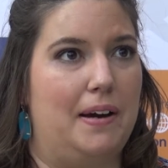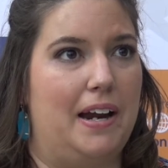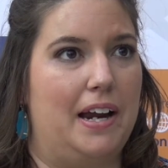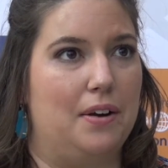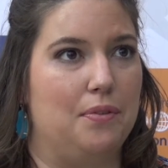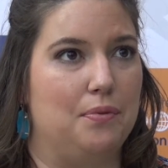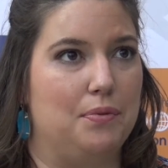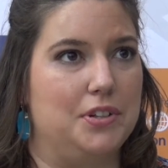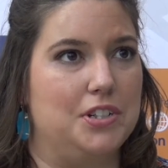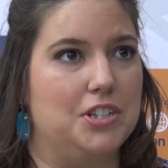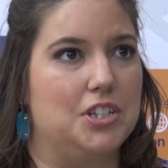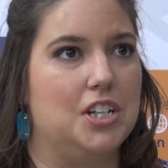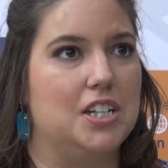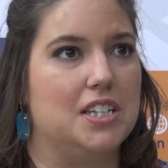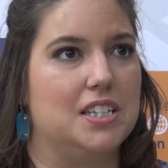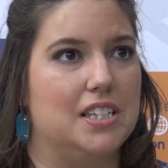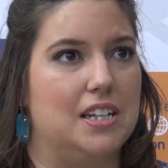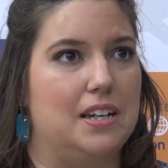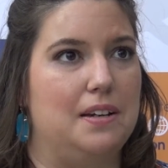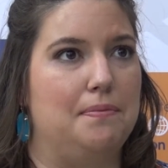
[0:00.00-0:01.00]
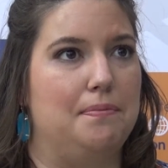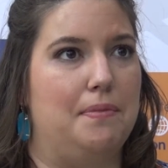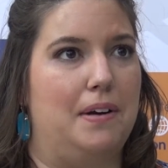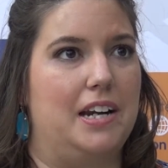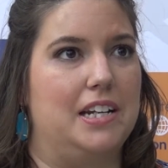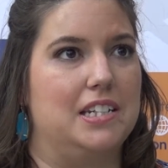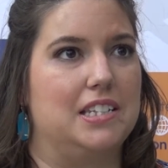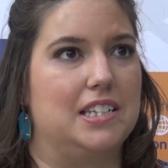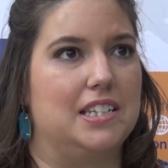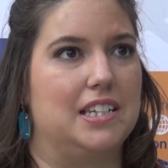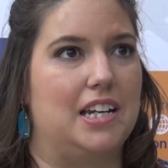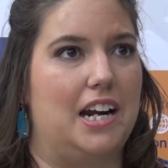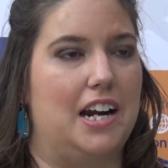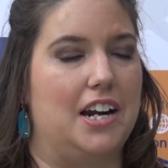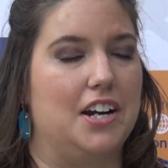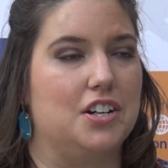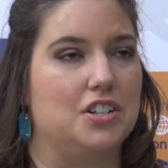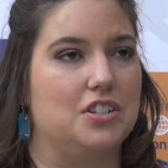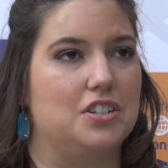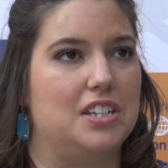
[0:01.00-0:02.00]
my wishes and my
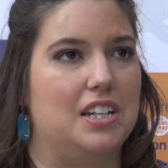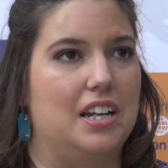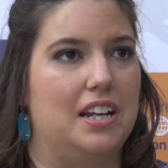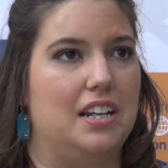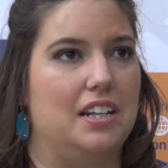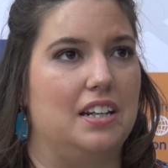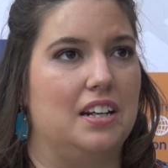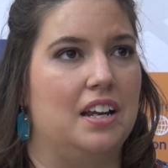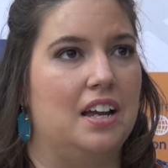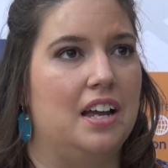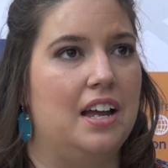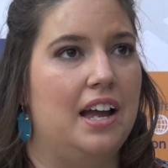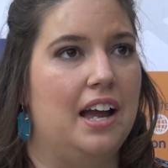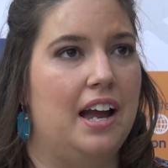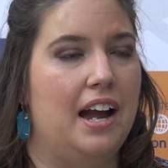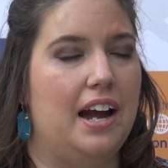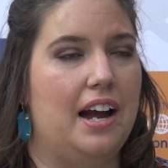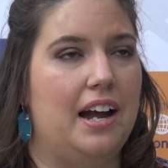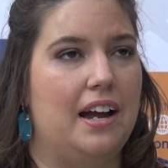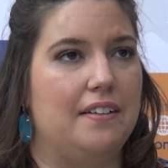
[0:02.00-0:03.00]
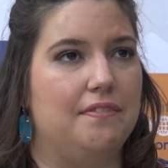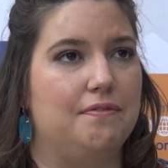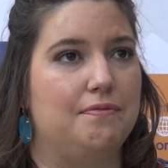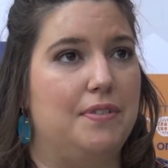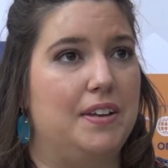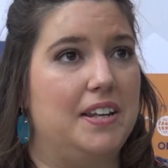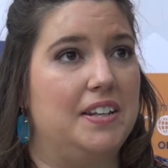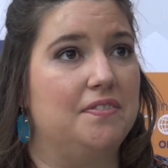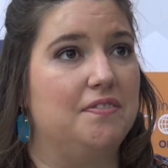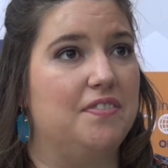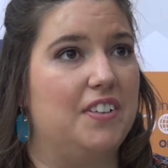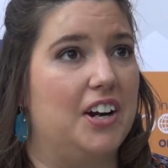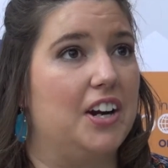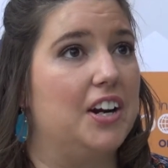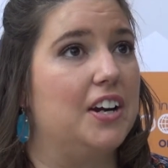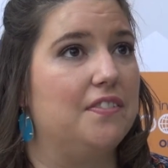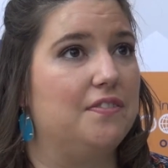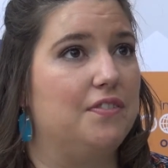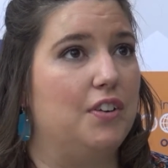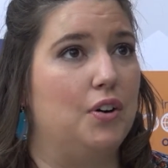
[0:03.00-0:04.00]
desires, and I've been
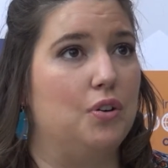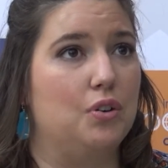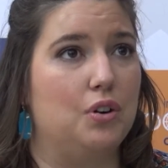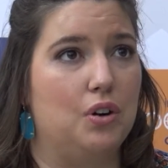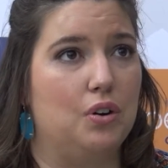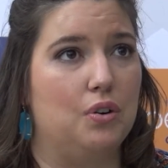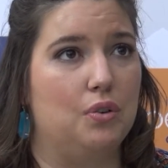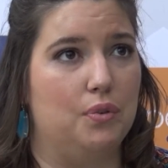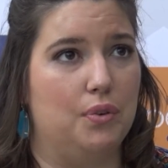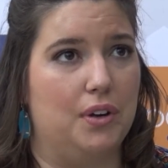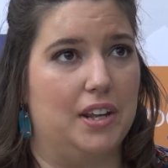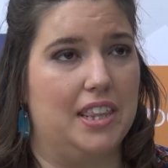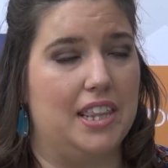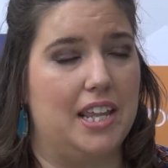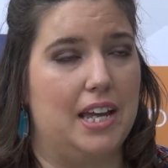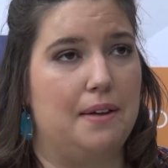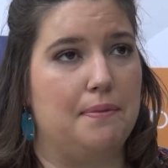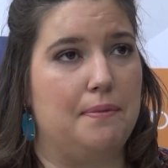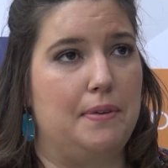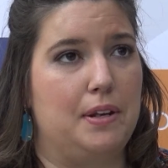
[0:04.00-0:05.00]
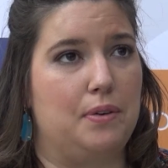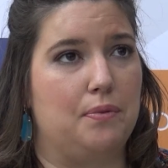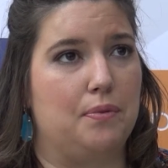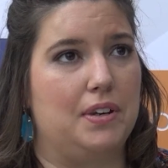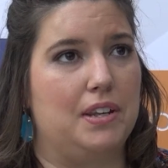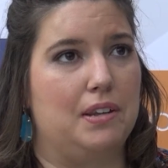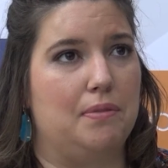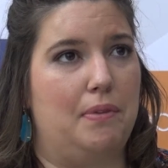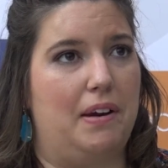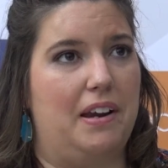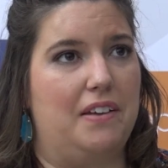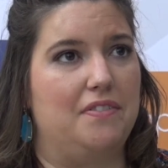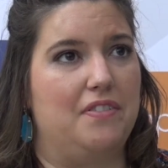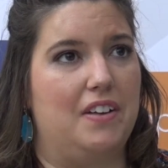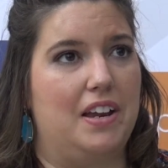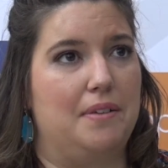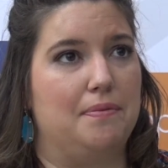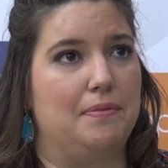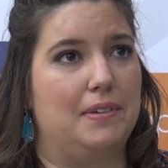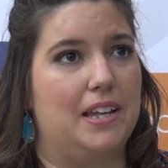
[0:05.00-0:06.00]
very vocal with him and with my
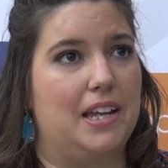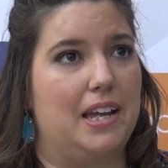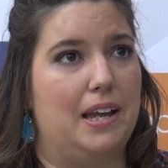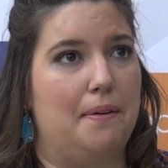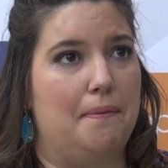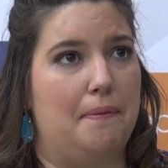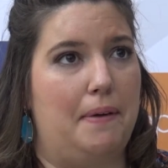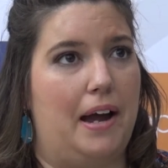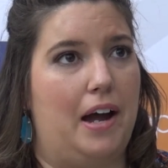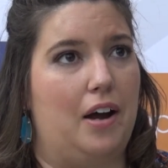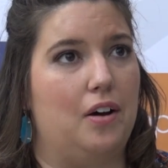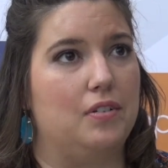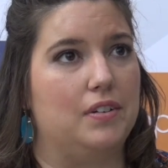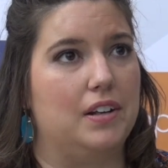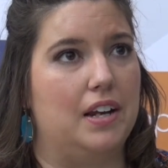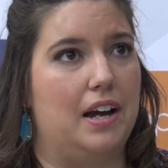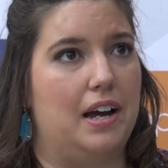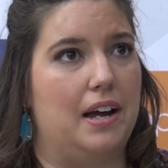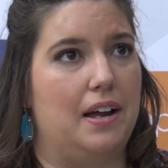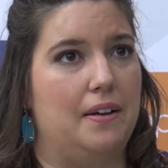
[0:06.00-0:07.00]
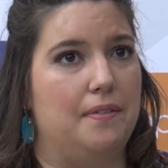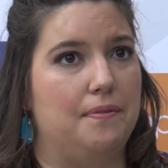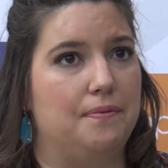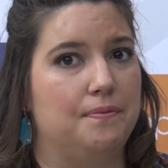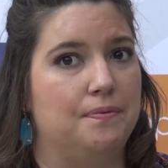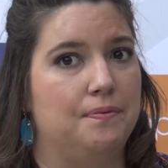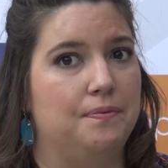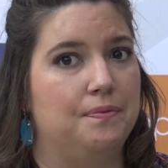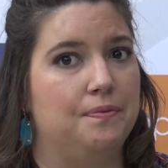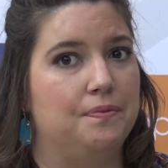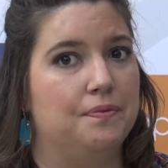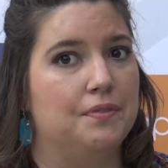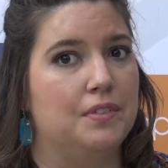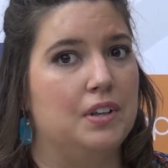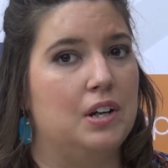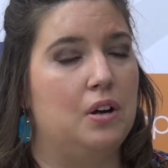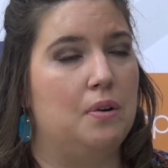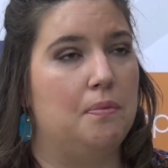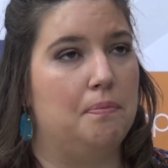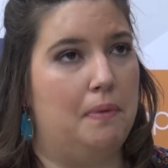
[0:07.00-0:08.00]
family about
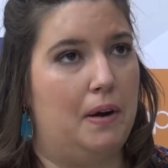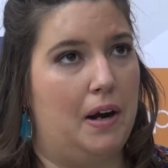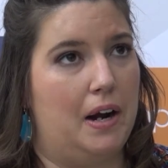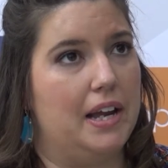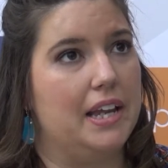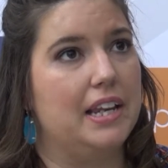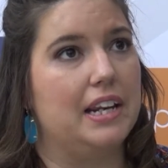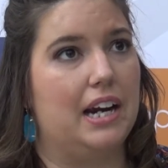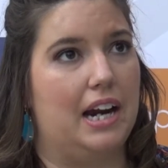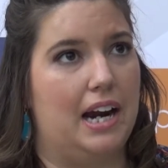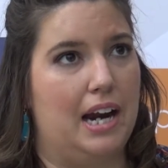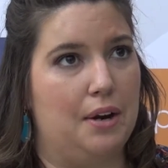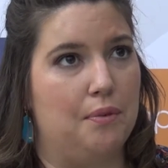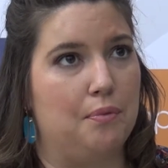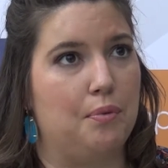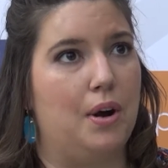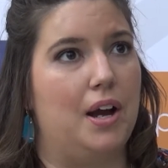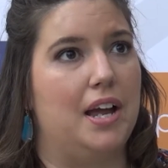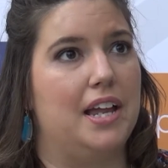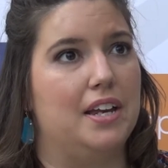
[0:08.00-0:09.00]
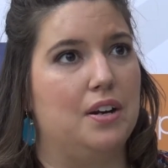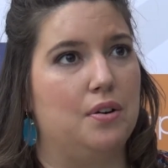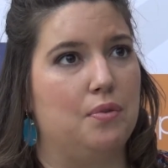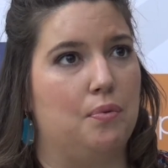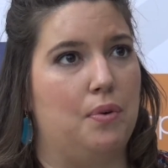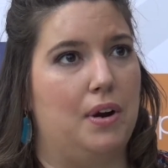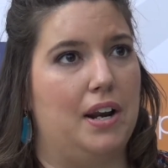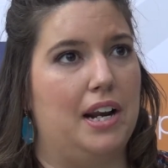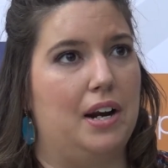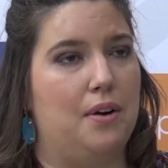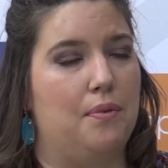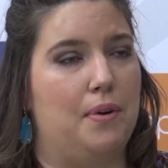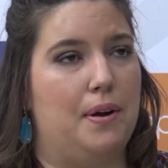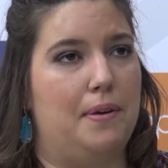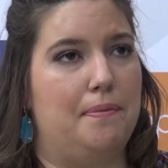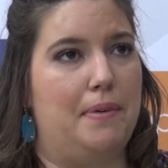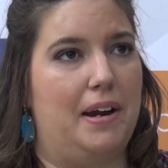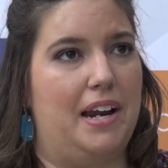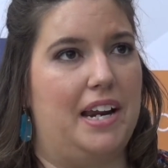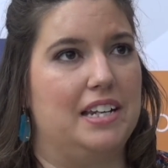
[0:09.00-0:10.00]
what I want and what I
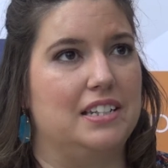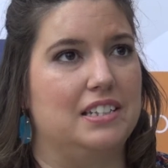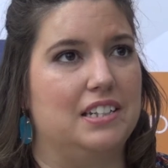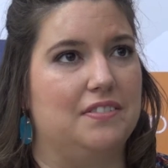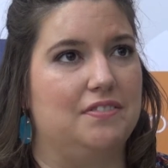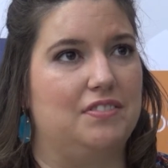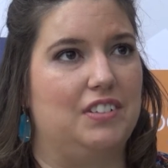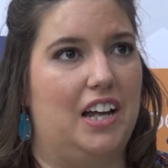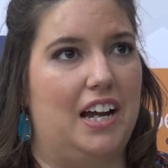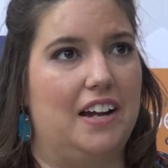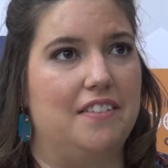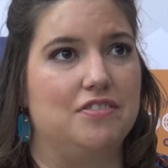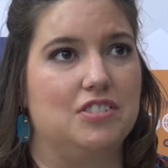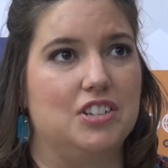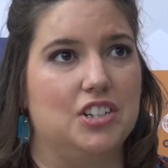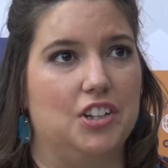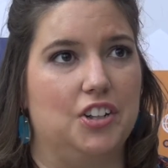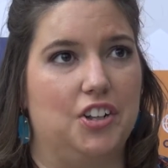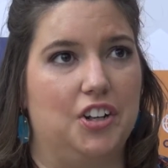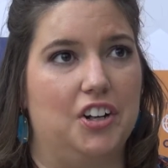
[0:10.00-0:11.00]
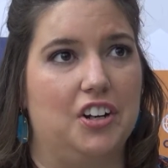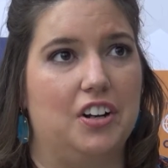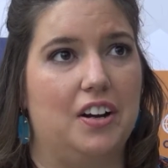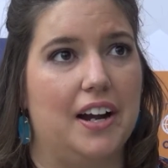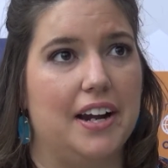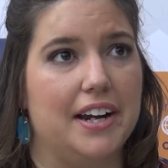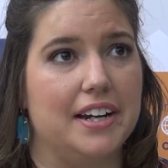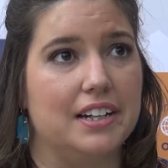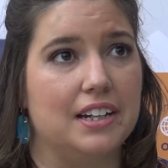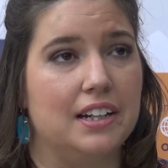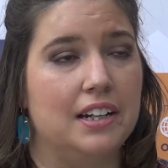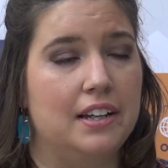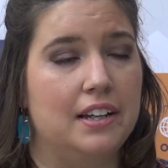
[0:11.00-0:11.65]
want my end of life to look like.